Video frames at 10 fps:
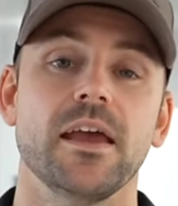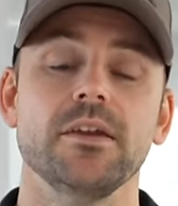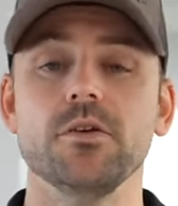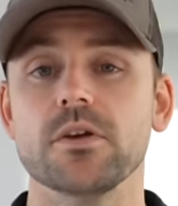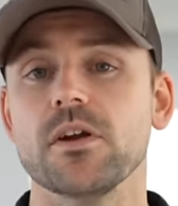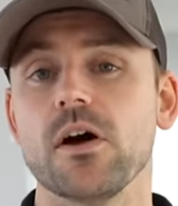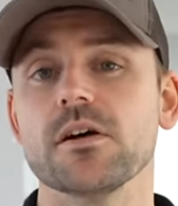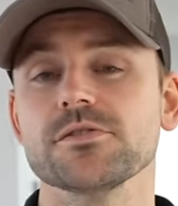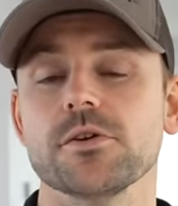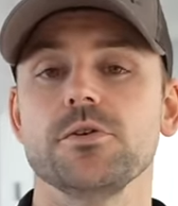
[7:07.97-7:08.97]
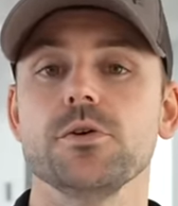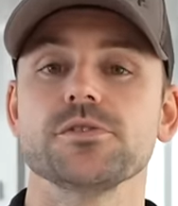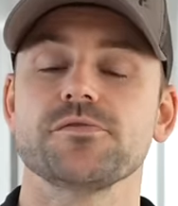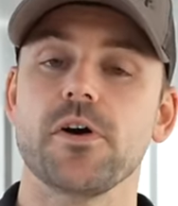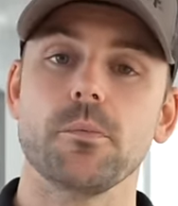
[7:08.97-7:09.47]
And you can also
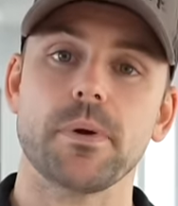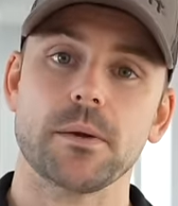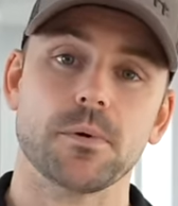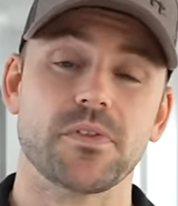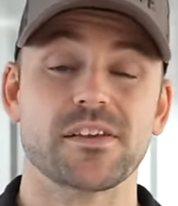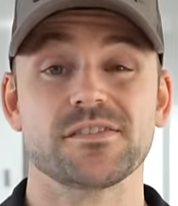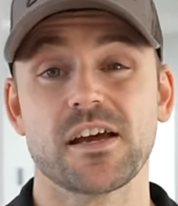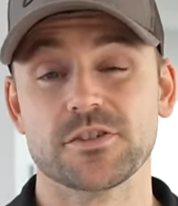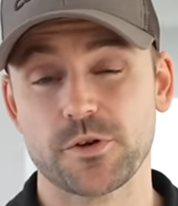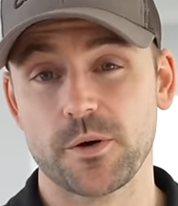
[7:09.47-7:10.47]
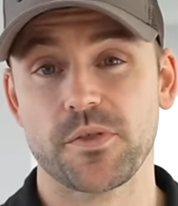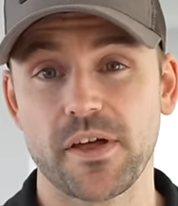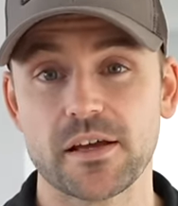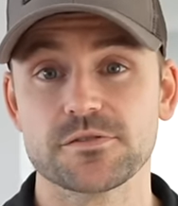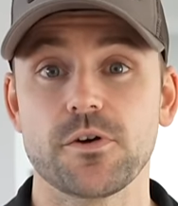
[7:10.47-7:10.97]
use felt paper that's saturated with
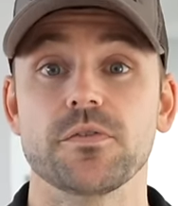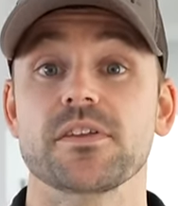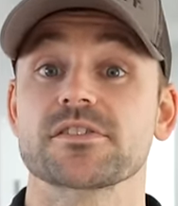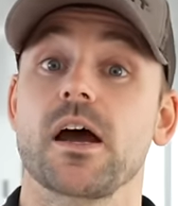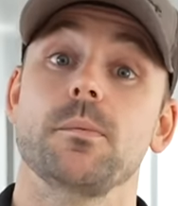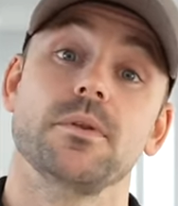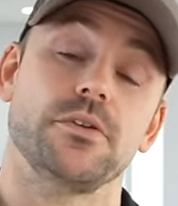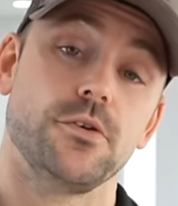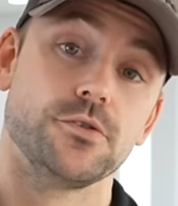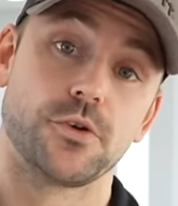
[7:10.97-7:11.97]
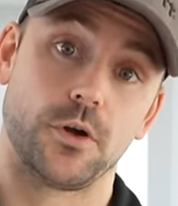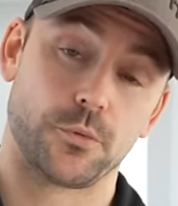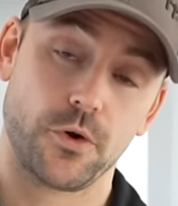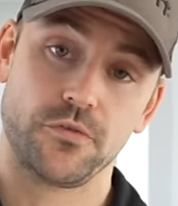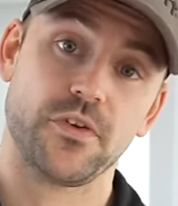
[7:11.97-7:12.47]
asphalt that's commonly used on
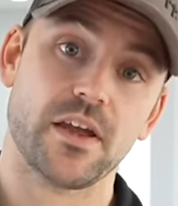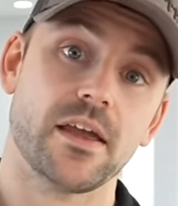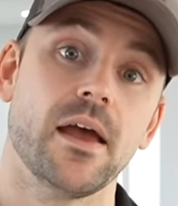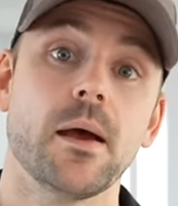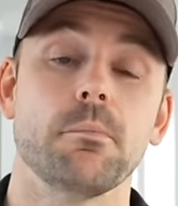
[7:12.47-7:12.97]
roofing